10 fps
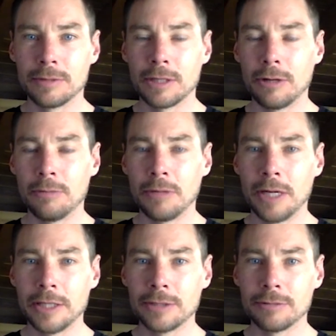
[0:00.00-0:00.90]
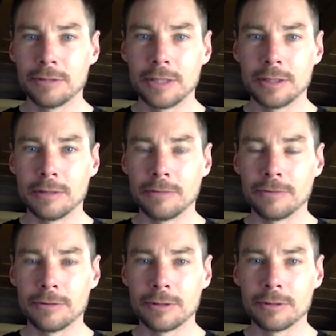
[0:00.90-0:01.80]
tall pine trees and
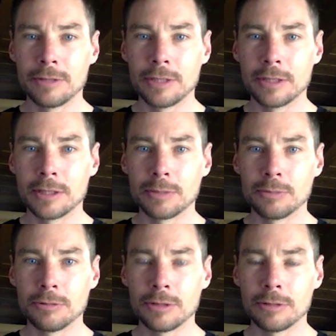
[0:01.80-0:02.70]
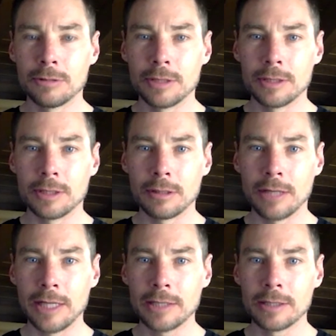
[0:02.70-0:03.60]
fir trees and spruce trees. In the
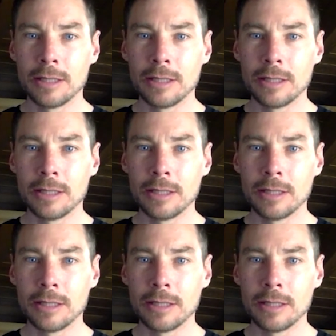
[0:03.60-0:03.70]
last